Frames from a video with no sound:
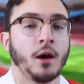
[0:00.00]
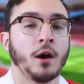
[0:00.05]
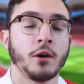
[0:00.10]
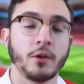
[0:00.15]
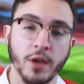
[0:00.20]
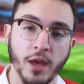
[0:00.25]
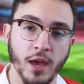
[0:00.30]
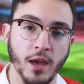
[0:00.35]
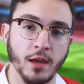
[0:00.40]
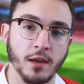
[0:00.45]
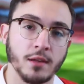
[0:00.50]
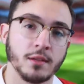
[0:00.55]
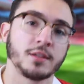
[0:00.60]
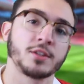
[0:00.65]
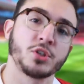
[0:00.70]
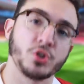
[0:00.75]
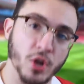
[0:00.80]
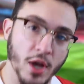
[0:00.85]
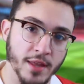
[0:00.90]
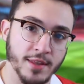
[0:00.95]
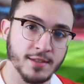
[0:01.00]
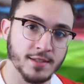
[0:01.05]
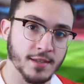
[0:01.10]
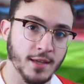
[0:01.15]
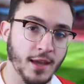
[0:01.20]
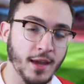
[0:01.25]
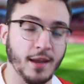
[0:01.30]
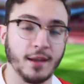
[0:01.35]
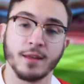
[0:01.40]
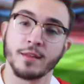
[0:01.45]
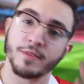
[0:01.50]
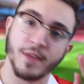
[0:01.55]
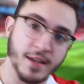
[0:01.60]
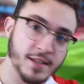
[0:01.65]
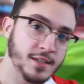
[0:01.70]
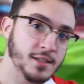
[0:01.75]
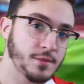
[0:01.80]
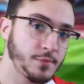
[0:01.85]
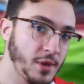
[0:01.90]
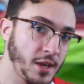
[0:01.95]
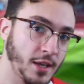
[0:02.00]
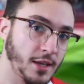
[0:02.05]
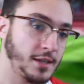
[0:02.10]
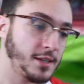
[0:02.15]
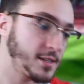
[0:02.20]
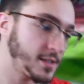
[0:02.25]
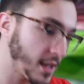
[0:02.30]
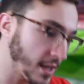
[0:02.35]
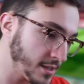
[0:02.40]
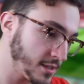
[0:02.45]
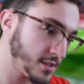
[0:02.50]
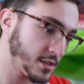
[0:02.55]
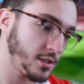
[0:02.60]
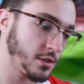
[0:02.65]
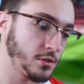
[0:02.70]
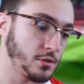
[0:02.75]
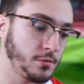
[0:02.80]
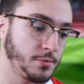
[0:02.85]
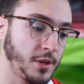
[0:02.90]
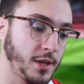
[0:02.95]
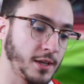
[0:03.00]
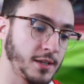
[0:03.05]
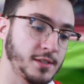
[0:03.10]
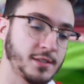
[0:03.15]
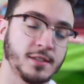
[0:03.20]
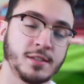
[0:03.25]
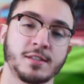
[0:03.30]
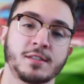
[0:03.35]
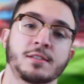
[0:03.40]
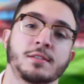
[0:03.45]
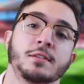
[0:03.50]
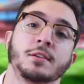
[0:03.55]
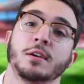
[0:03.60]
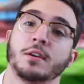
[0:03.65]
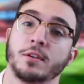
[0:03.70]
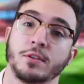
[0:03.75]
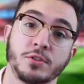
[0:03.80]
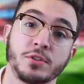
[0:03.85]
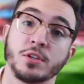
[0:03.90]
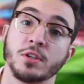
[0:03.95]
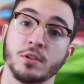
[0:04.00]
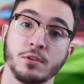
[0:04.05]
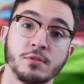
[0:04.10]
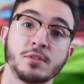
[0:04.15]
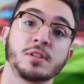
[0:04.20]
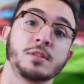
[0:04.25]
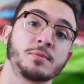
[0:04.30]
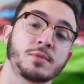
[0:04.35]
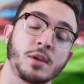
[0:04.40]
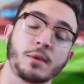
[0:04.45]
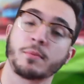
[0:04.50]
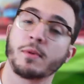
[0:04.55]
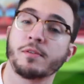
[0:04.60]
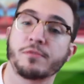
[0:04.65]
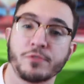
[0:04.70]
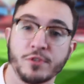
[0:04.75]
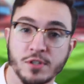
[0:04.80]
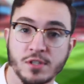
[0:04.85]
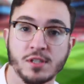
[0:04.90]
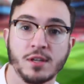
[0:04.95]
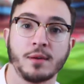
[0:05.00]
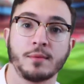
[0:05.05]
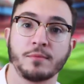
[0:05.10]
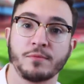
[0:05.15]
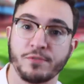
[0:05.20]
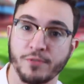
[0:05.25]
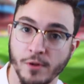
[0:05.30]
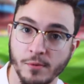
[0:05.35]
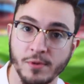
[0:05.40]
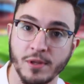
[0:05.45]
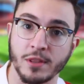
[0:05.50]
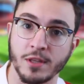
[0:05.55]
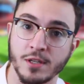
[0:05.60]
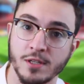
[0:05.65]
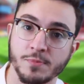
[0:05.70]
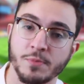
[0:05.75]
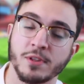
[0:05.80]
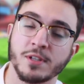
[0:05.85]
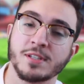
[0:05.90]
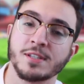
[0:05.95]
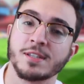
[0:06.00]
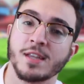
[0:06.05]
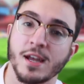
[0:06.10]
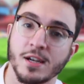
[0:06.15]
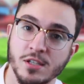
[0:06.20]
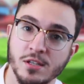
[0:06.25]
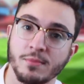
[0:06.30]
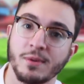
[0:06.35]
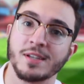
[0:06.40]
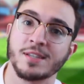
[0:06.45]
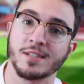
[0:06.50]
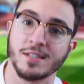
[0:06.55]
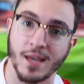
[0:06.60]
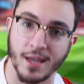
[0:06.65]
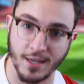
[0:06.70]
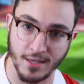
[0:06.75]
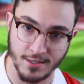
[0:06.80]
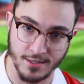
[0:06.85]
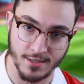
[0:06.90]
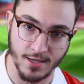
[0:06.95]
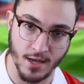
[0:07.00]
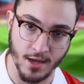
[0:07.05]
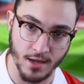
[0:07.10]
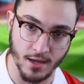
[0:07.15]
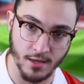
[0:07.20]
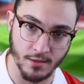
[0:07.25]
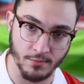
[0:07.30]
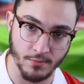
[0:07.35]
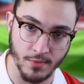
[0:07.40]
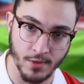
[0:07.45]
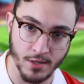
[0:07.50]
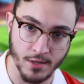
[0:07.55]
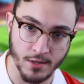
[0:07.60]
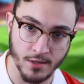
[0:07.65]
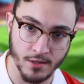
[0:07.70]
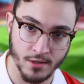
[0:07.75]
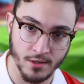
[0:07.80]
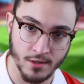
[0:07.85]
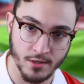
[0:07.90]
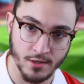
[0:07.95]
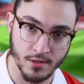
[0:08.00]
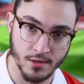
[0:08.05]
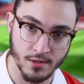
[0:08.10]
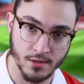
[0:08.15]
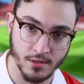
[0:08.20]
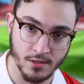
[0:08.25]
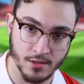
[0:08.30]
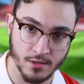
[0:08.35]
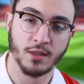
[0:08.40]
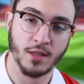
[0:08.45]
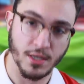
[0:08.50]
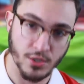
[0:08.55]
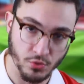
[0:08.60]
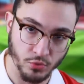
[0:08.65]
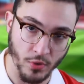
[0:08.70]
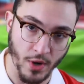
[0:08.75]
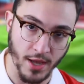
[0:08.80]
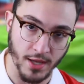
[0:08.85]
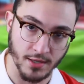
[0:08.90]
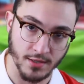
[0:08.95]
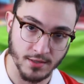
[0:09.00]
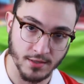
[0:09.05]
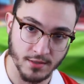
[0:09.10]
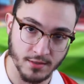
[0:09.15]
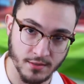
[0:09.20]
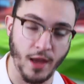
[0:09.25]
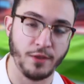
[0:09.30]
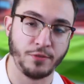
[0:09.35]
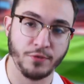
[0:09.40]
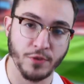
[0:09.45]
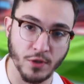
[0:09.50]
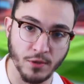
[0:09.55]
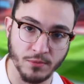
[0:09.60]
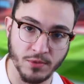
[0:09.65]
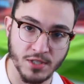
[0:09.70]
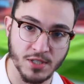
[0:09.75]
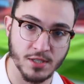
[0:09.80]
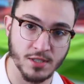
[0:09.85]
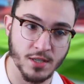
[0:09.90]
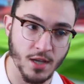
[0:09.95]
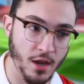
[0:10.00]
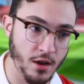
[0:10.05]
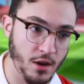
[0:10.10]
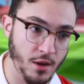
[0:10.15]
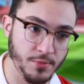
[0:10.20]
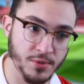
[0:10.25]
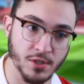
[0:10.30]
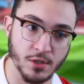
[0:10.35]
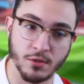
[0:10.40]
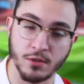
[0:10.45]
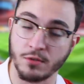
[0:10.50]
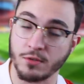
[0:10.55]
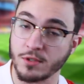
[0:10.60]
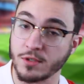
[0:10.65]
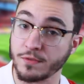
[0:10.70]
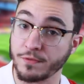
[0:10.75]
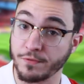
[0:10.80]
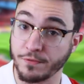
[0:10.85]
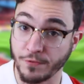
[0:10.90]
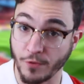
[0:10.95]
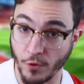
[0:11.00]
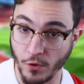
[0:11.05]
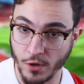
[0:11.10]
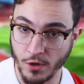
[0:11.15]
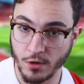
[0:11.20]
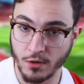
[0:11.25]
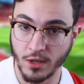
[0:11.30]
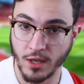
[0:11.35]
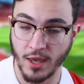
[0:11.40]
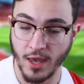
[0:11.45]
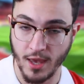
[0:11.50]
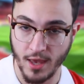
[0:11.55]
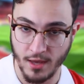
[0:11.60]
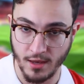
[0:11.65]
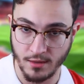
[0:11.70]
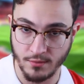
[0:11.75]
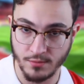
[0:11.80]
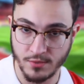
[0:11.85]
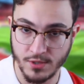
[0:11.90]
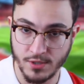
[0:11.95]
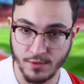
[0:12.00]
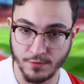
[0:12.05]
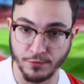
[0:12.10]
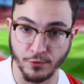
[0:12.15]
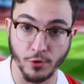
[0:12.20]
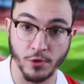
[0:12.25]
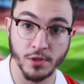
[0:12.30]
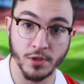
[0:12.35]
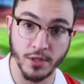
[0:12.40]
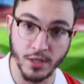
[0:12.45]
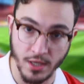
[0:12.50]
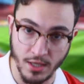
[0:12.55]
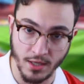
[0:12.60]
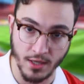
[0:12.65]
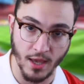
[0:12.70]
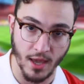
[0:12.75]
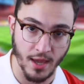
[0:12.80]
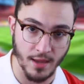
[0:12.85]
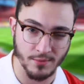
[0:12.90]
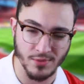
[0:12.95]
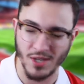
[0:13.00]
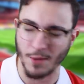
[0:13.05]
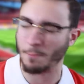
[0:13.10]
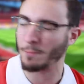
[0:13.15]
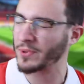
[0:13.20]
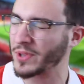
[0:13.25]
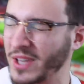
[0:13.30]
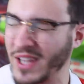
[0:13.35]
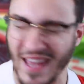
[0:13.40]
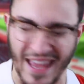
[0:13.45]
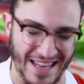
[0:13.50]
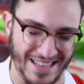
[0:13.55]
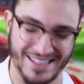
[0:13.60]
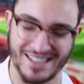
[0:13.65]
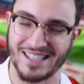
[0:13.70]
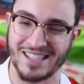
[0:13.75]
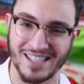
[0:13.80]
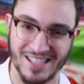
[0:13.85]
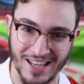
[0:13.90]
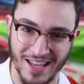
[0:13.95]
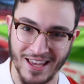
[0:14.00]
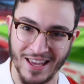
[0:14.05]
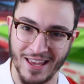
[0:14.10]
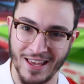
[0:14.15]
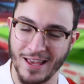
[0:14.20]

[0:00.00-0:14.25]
Okay, let's try this again. That doesn't make any sense to you because this, to you, seems like my first time filming this, but this is actually my second time. That's right. I filmed this entire episode. It was four league games, a blitz,